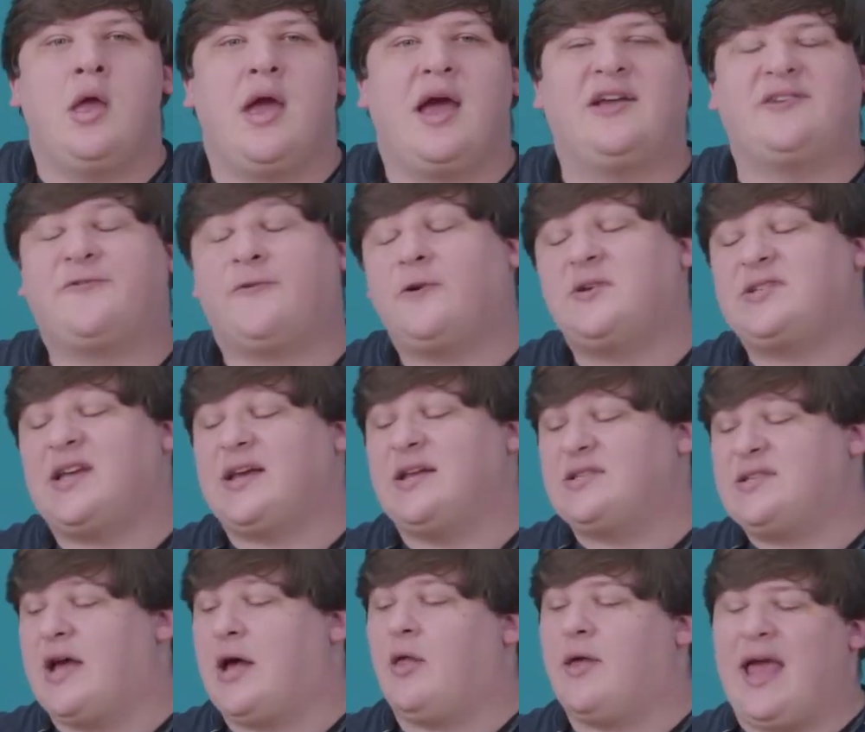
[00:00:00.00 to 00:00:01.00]
As far as I
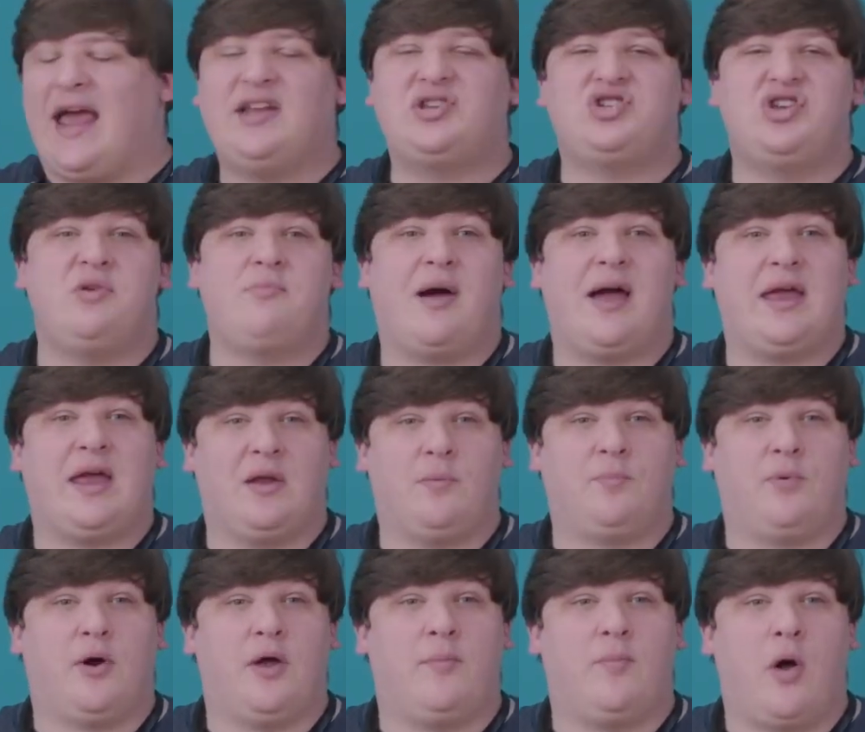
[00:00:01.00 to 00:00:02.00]
can tell, HDMI
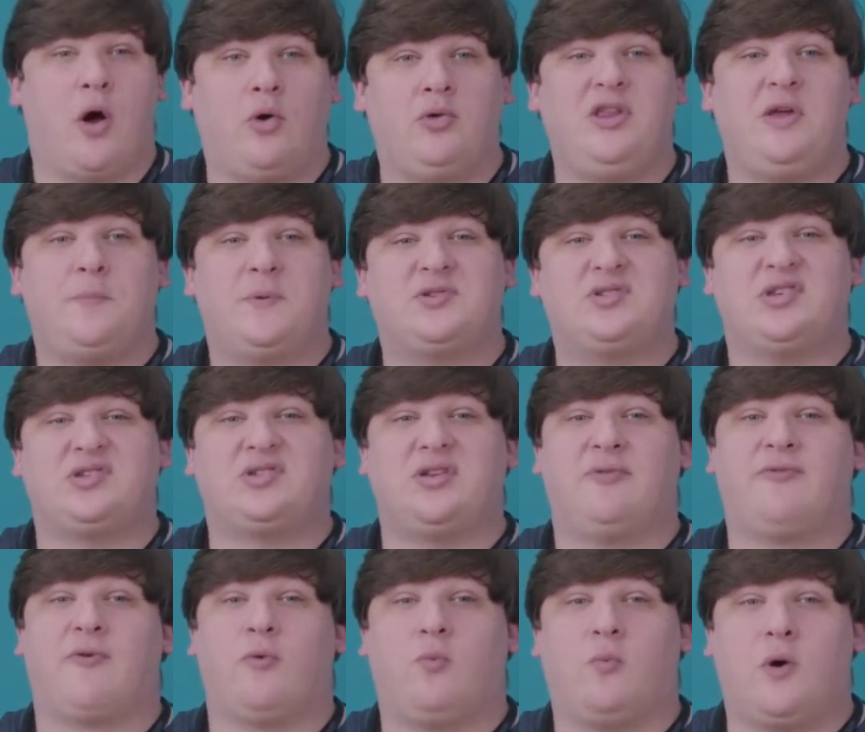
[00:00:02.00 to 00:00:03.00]
input only
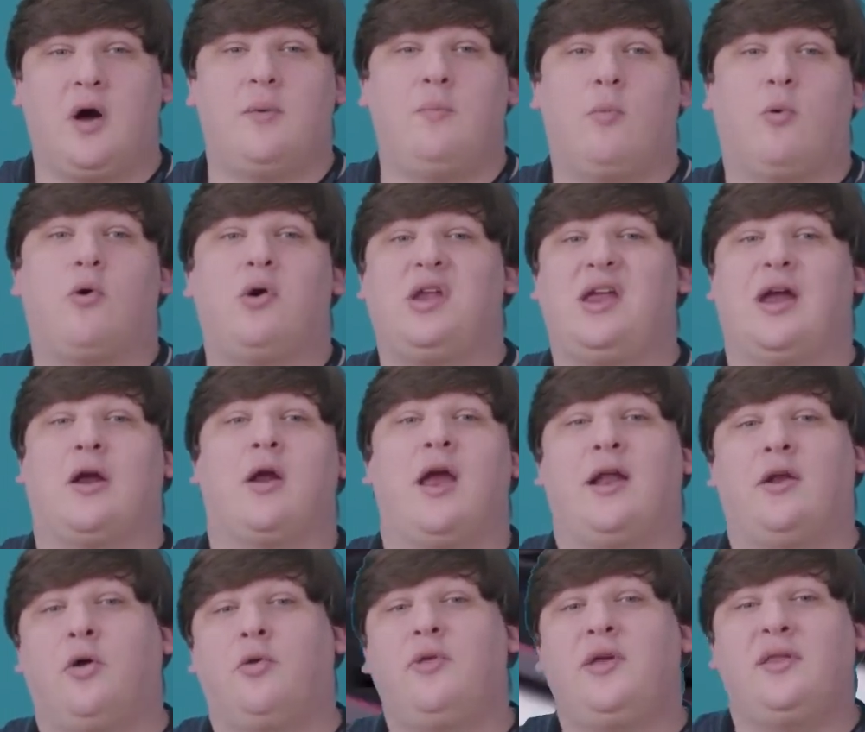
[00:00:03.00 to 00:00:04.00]
persisted for one more year,
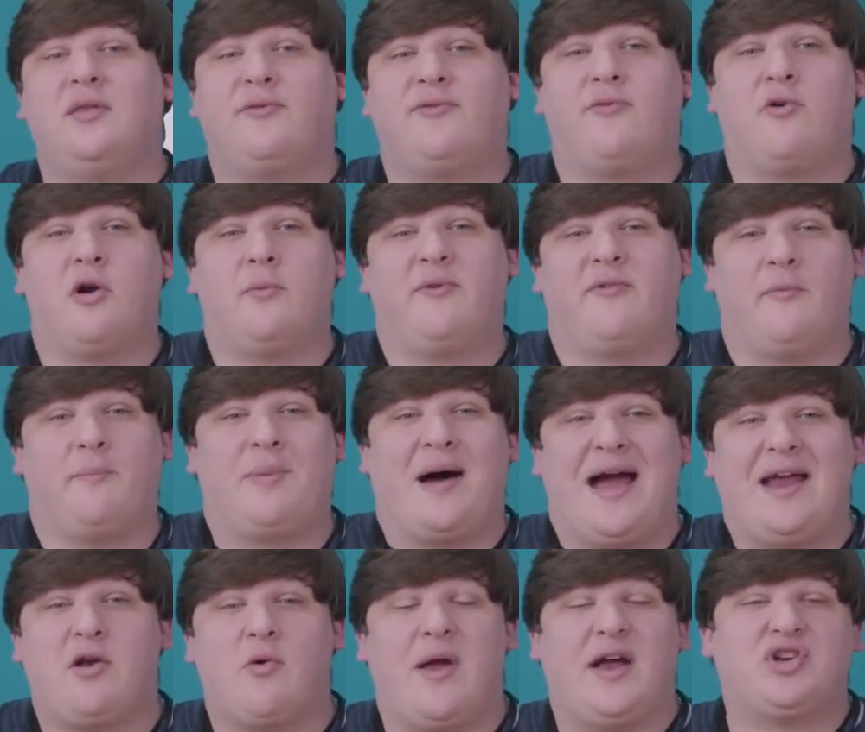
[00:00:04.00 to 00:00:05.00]
and only in the form of a
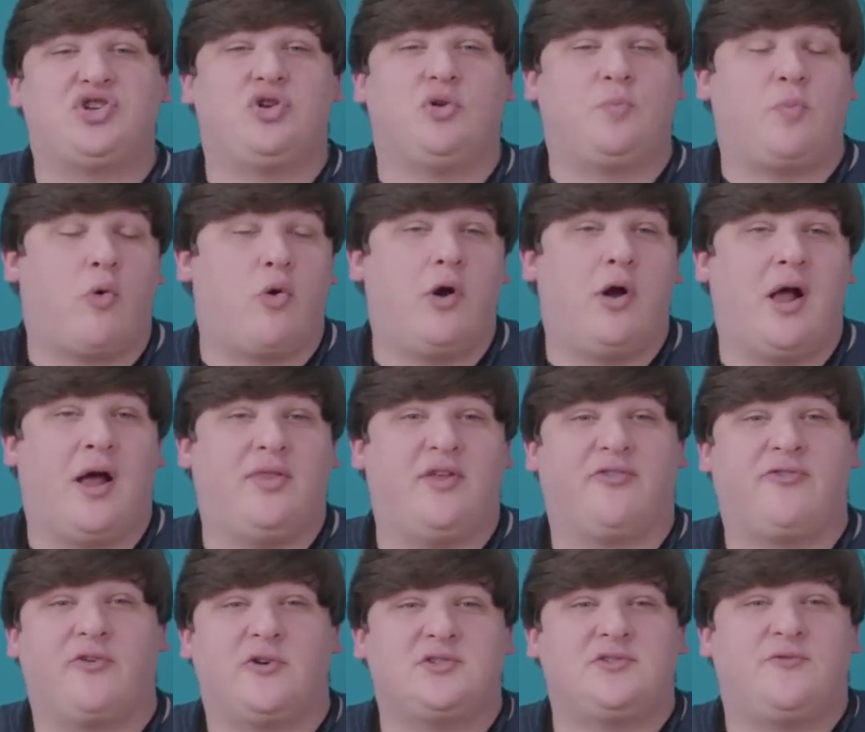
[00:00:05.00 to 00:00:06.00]
bidirectional port on the
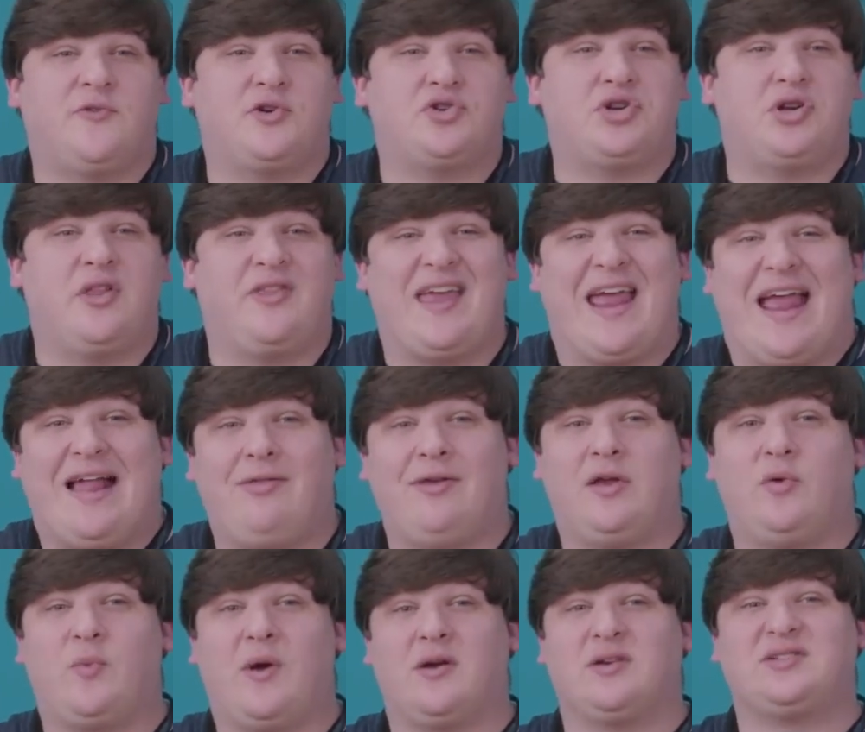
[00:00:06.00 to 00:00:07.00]
first version of the
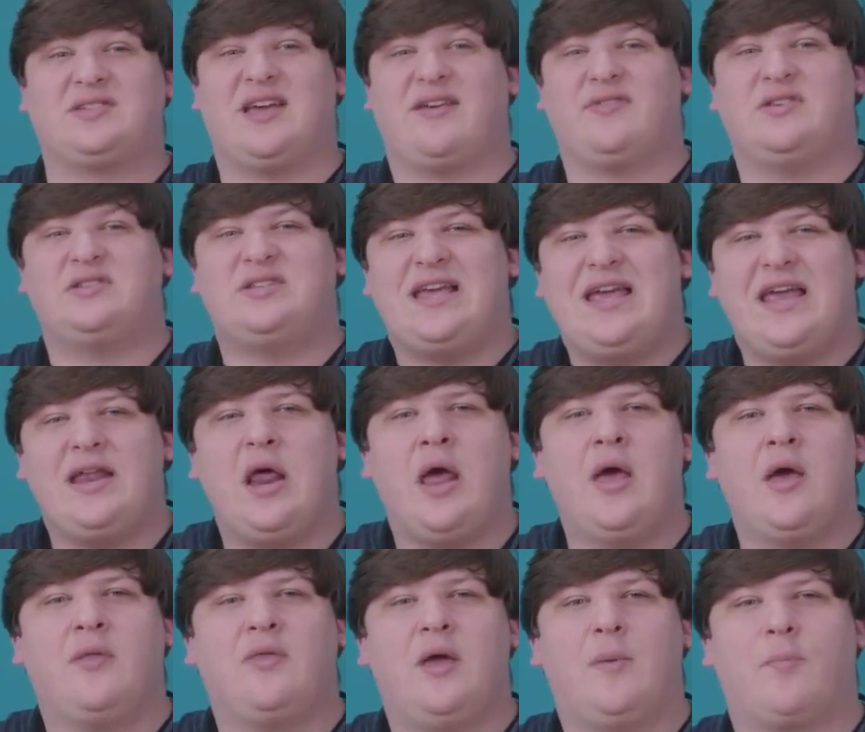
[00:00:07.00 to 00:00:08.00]
Alienware 17
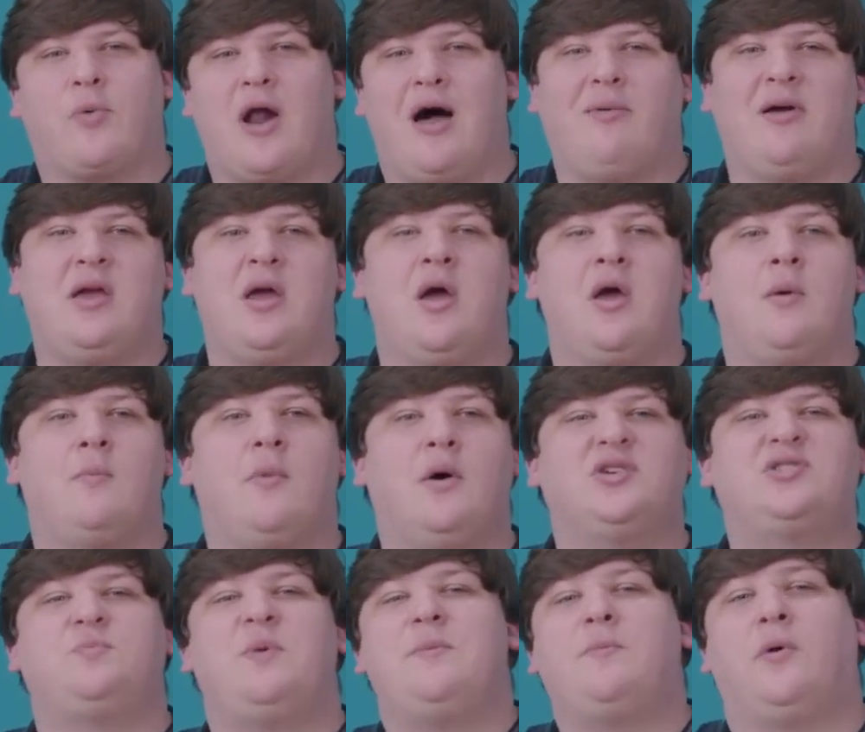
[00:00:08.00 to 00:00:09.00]
that probably
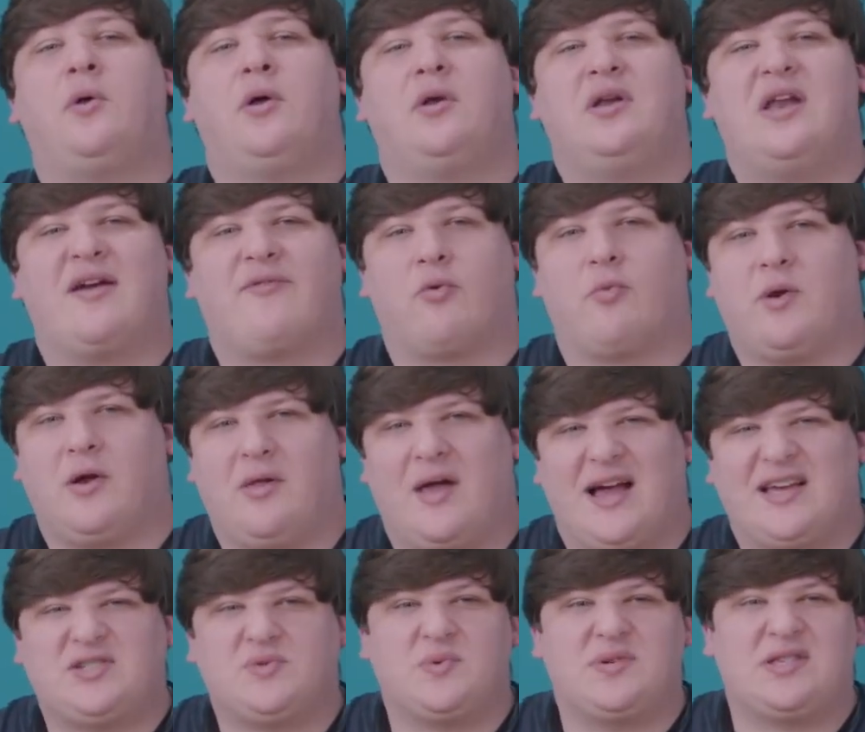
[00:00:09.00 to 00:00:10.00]
most people never
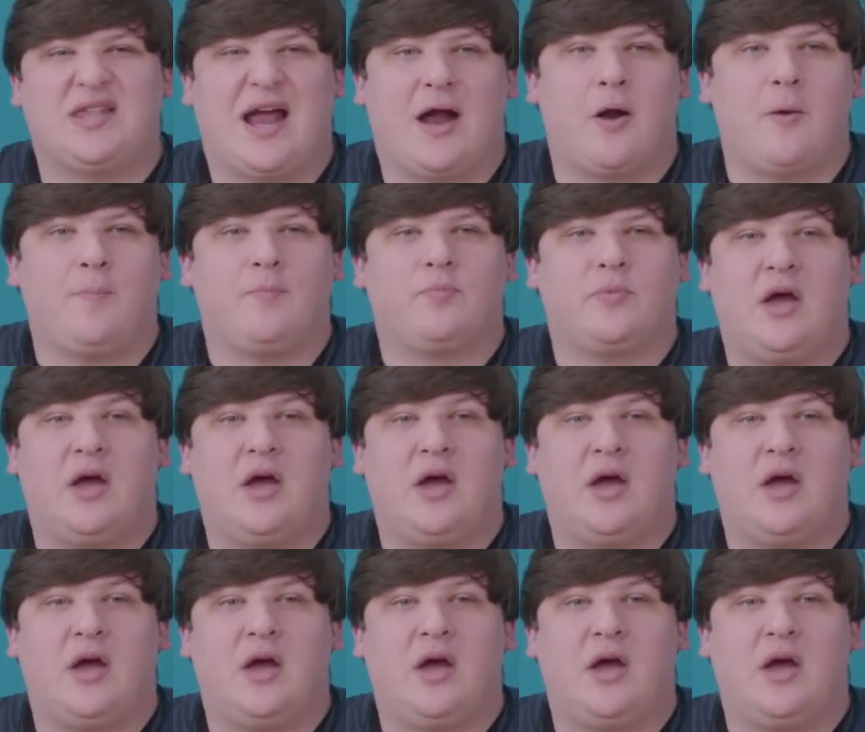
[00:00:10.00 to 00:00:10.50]
realized was there.